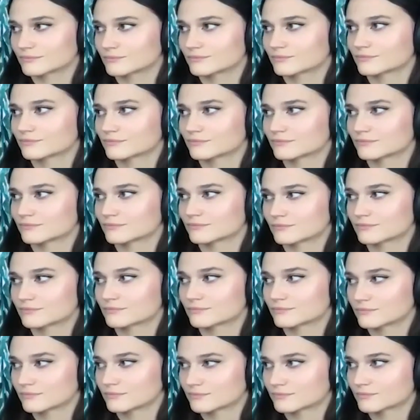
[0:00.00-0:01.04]

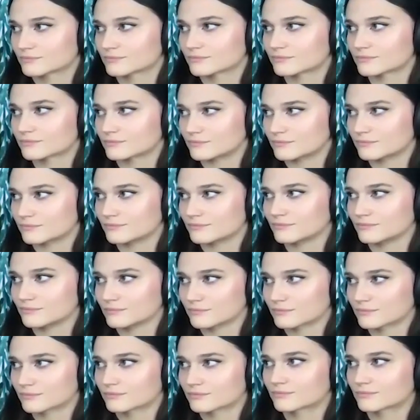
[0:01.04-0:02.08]

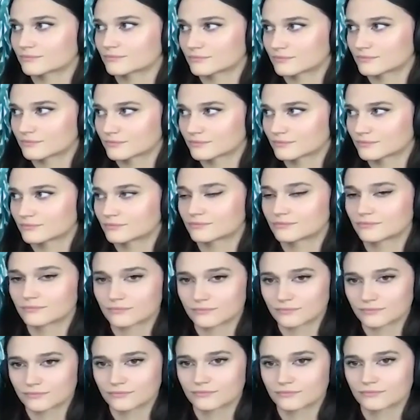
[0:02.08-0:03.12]

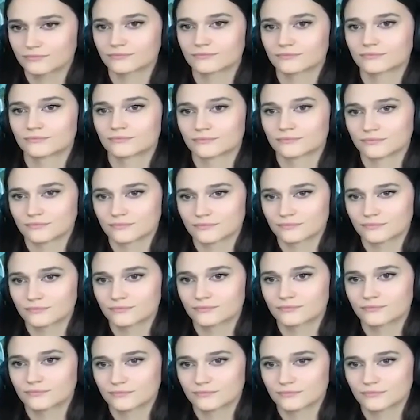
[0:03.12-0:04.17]

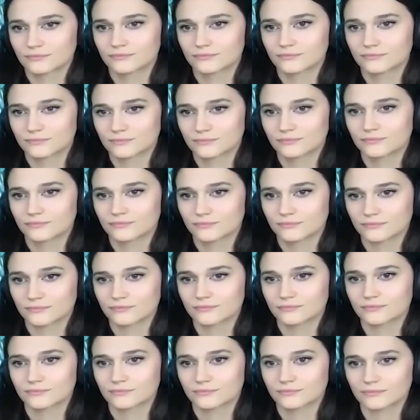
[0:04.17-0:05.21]

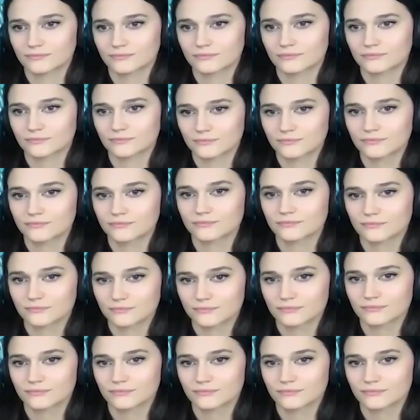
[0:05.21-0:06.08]
No words are spoken by the person on screen.